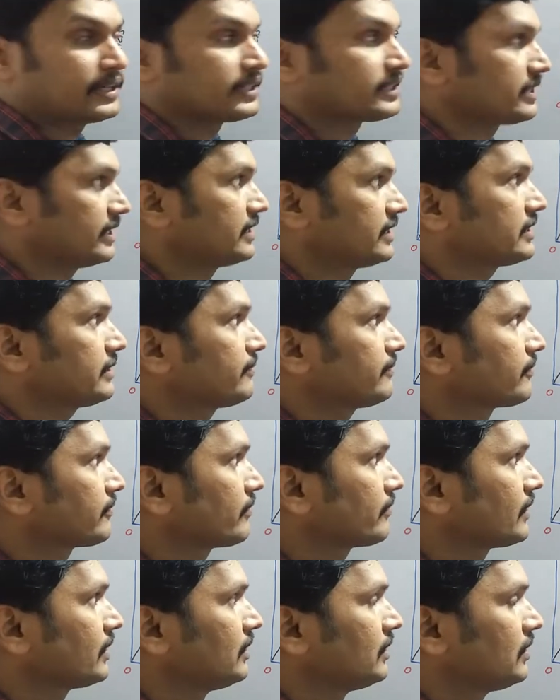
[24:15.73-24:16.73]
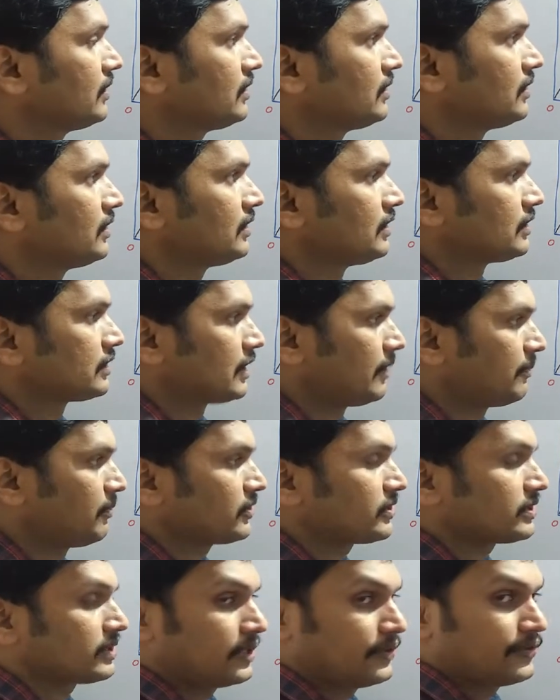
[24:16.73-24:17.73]
set.
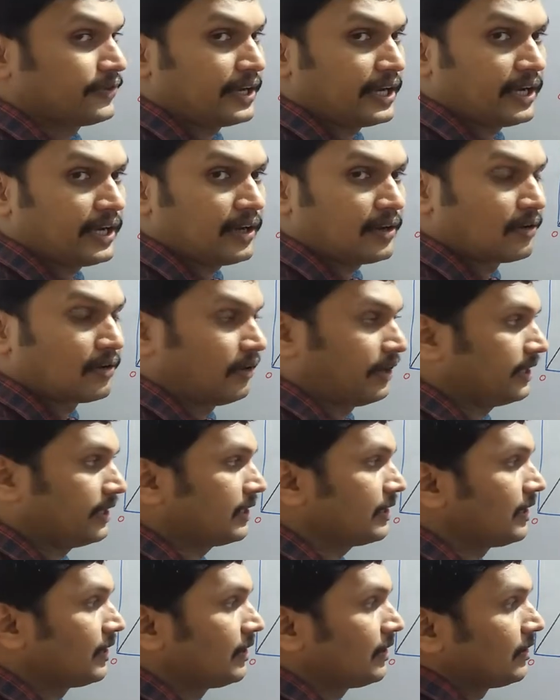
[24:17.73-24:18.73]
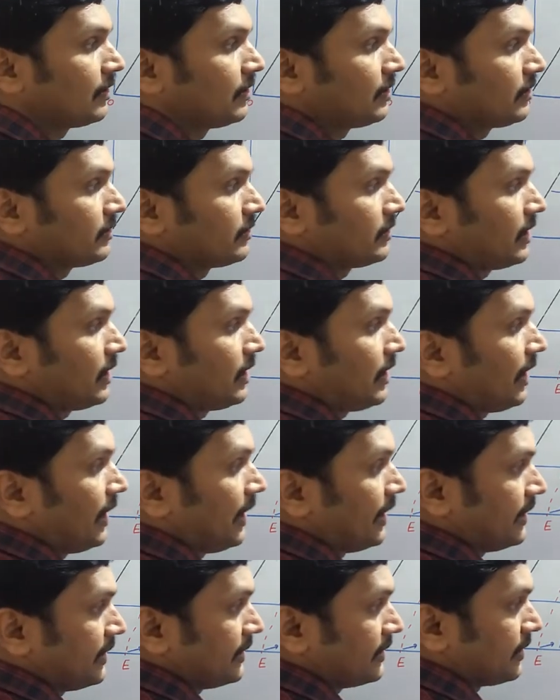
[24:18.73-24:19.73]
Suppose if you are going the
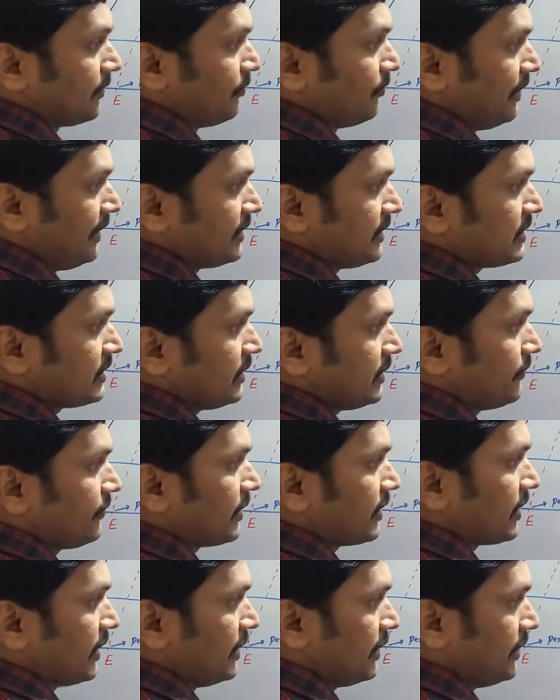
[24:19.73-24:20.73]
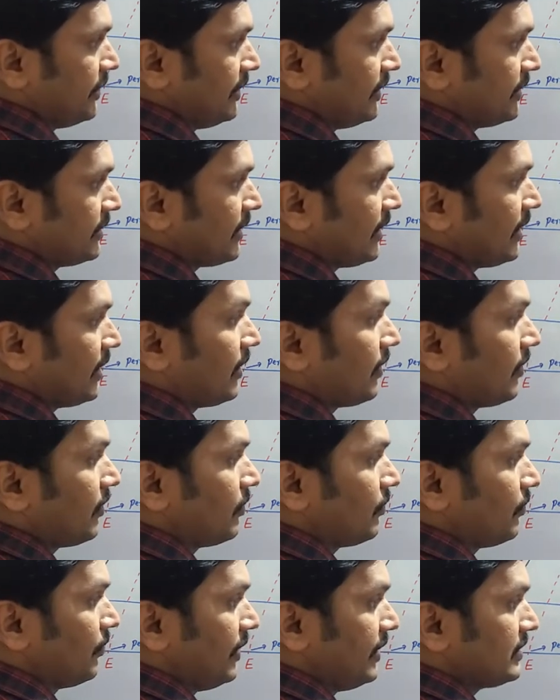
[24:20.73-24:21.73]
adding the weight, if you are continuing the
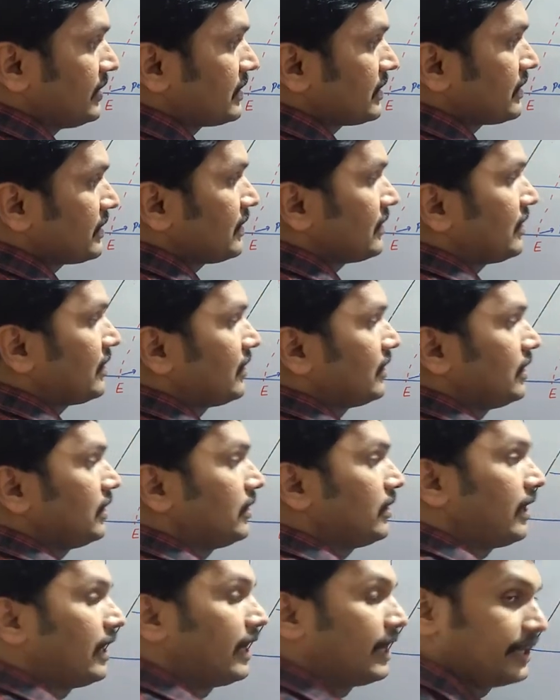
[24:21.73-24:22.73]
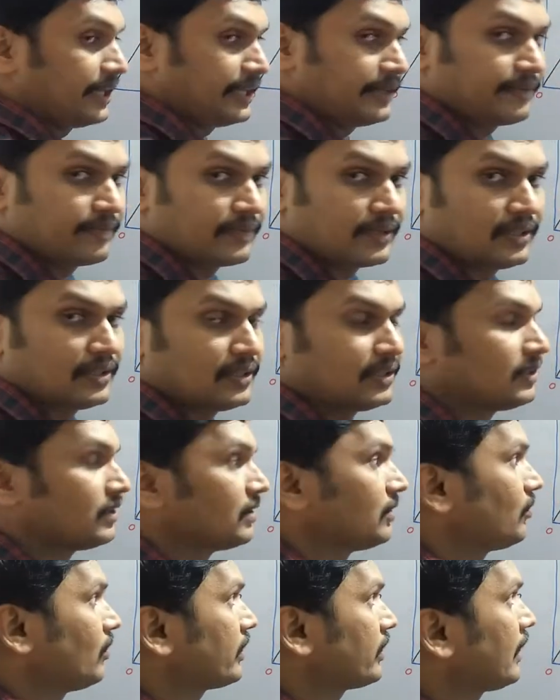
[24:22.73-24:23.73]
weight adding,
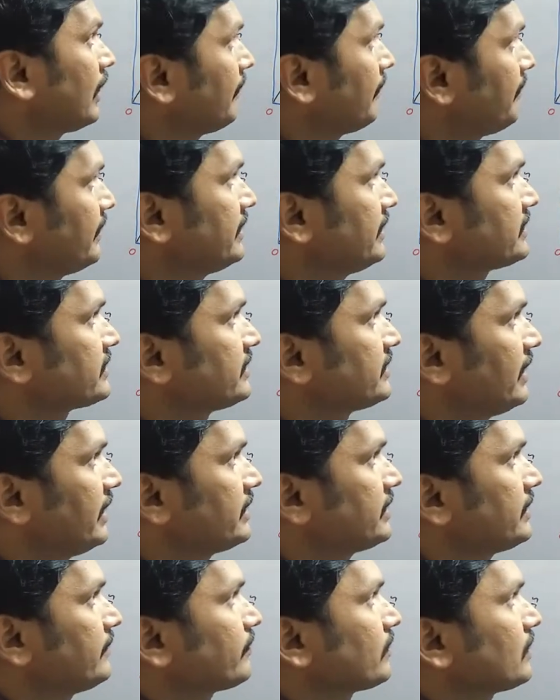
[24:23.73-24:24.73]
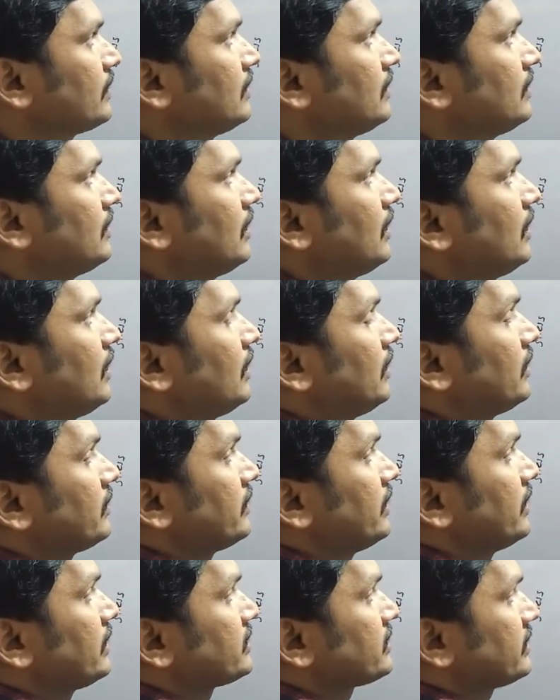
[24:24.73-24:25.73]
what happened is that
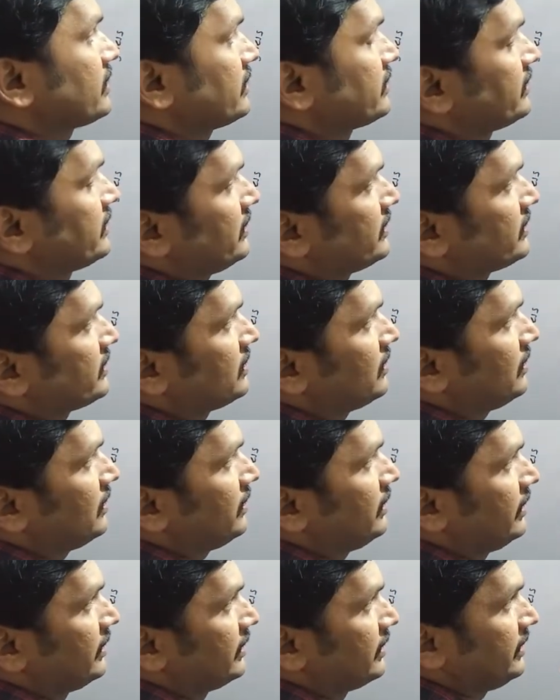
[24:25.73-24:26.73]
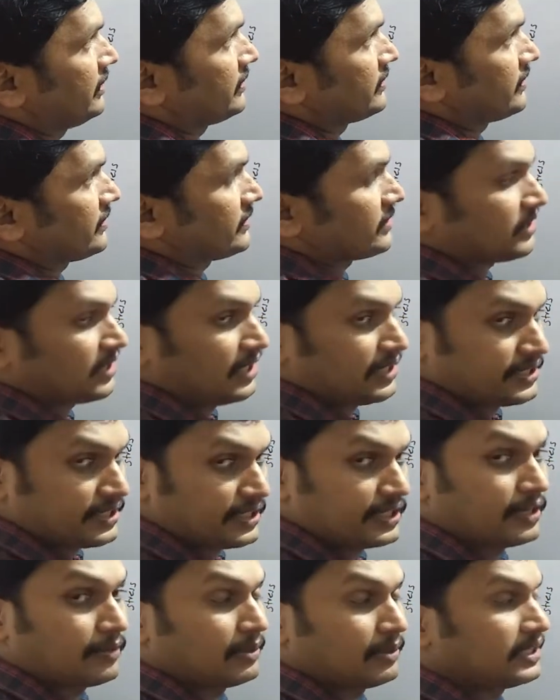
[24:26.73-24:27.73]
the stress increases
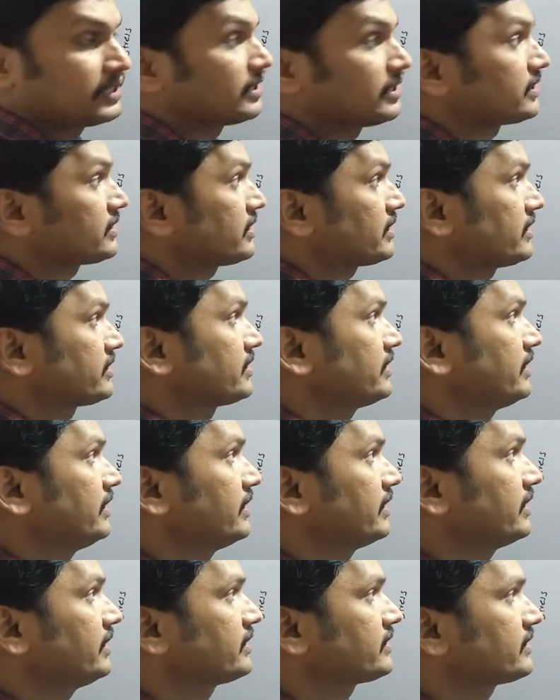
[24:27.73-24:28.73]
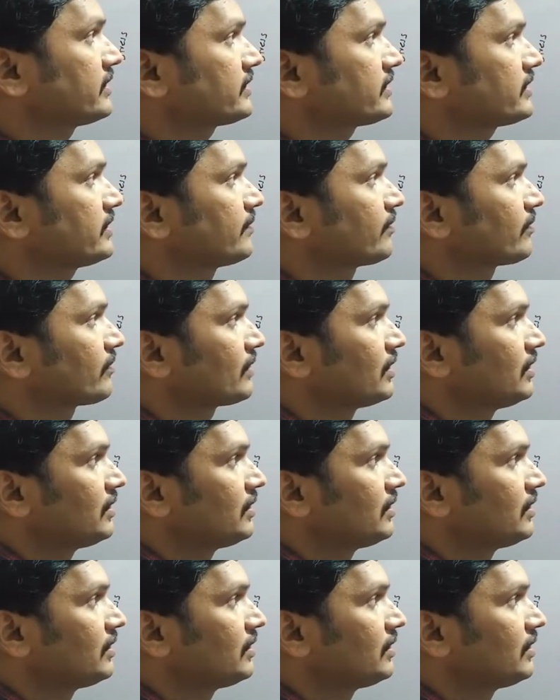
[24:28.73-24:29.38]
considerably, the stress increases,